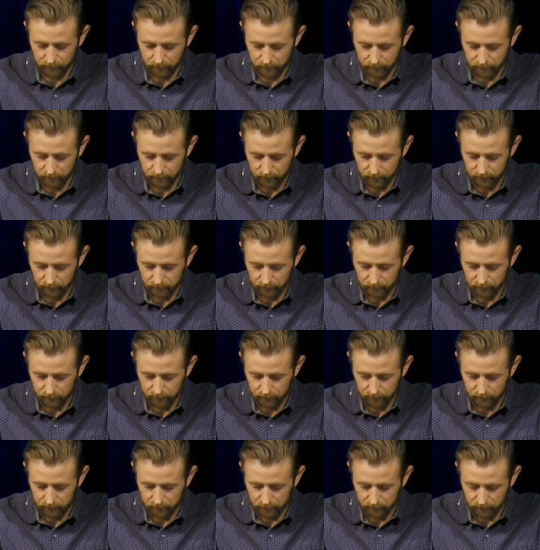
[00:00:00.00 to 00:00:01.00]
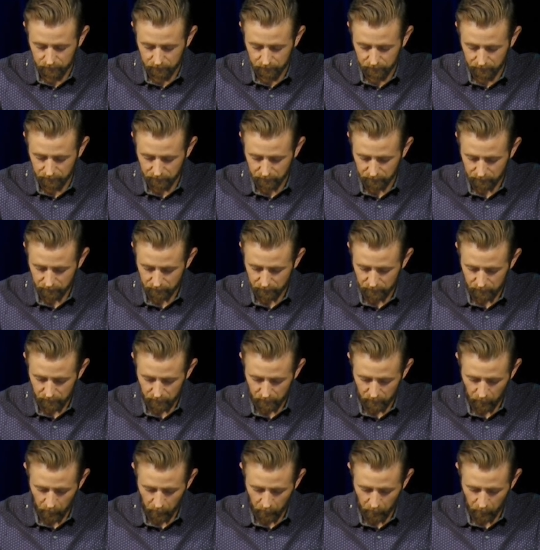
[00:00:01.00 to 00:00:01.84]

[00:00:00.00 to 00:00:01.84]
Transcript: Nothing is said.